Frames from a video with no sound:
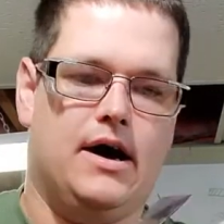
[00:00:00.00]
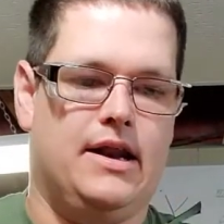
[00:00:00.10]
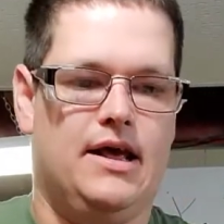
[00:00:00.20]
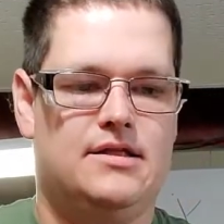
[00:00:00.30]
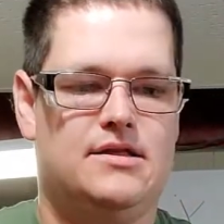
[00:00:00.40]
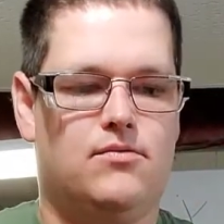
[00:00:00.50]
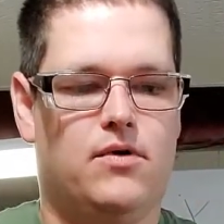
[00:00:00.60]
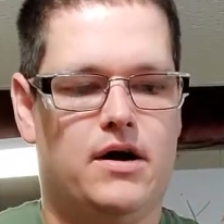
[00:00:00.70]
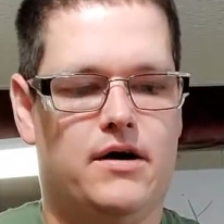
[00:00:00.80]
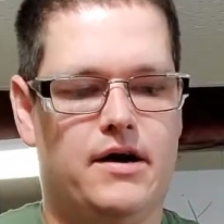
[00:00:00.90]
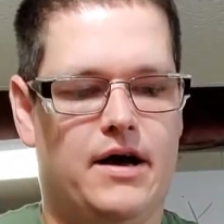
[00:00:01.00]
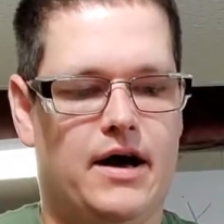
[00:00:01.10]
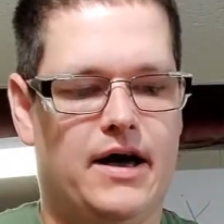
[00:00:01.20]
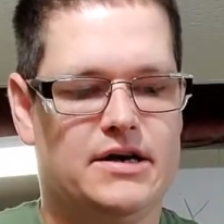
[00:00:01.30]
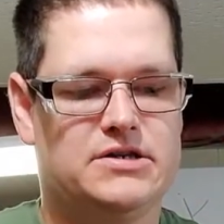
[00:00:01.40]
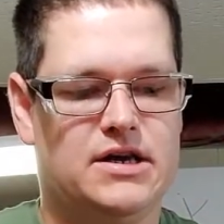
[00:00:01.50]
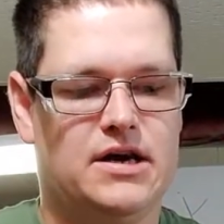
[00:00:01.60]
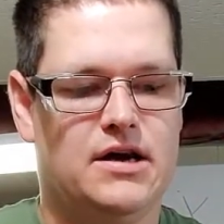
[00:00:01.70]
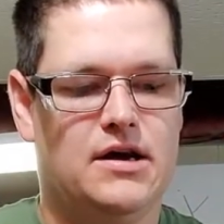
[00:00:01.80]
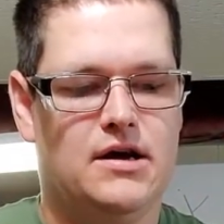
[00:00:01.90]
and where I actually,
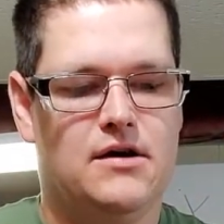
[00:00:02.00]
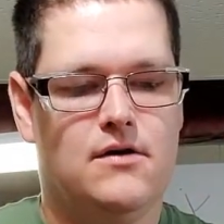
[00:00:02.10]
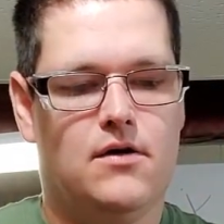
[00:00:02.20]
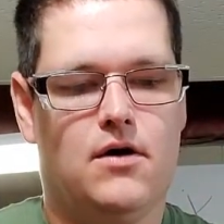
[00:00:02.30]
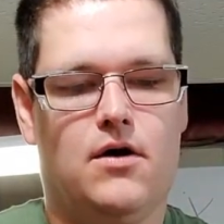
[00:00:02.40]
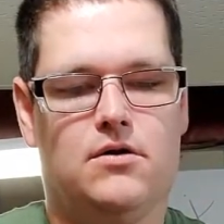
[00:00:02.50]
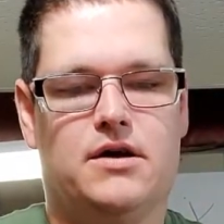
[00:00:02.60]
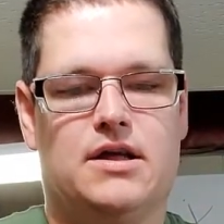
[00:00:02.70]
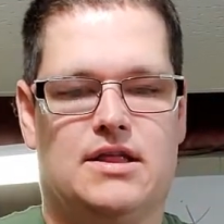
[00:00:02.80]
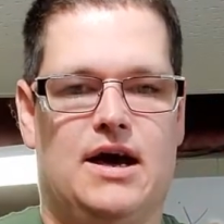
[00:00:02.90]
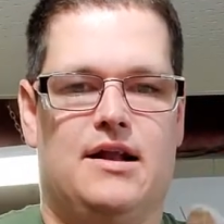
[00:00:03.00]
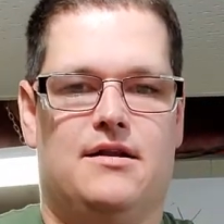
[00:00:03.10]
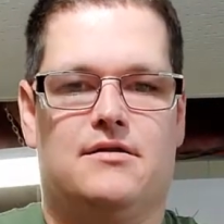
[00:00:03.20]
oh, look at that.